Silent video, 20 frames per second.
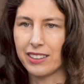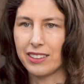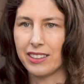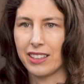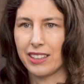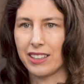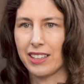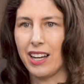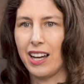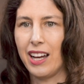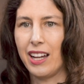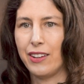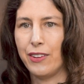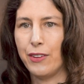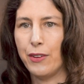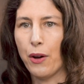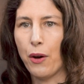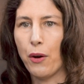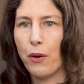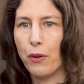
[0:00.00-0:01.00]
that can't
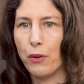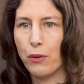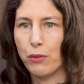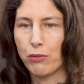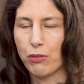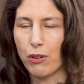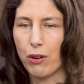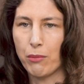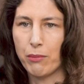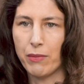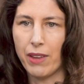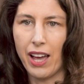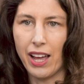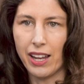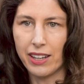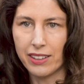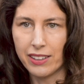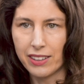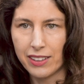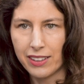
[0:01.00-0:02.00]
know from
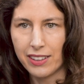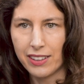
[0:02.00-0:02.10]
that